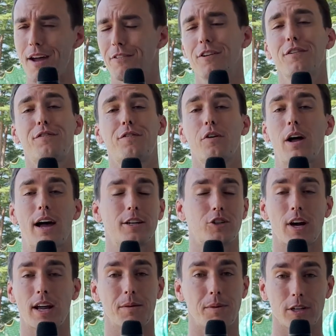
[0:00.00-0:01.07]
Every food, I
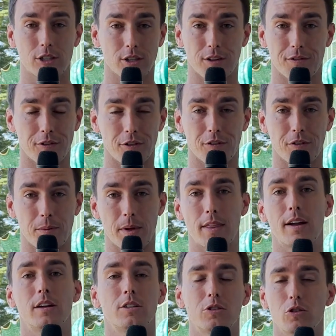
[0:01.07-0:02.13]
tried a bunch of the food from in
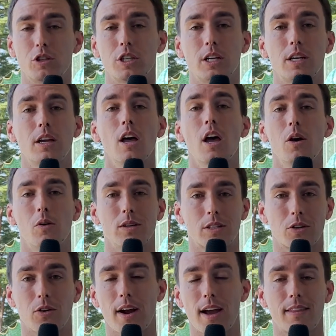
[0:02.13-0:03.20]
there. Sushi was
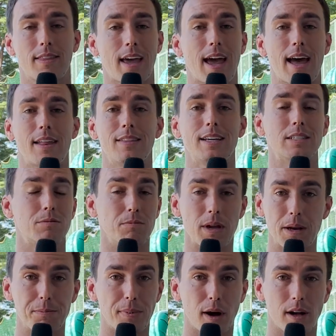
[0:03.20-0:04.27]
great. They had these
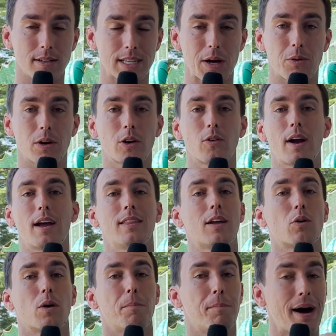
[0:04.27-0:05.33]
meatballs that were great. There
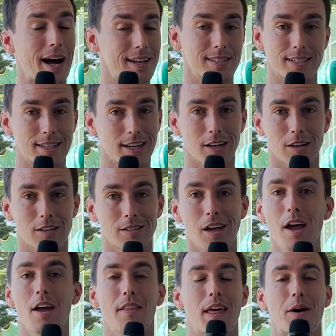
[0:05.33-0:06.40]
were pot stickers
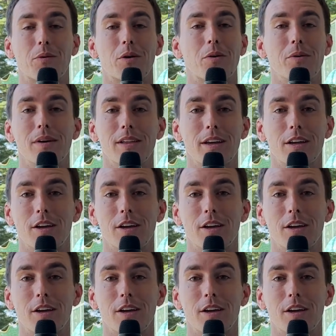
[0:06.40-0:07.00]
that were really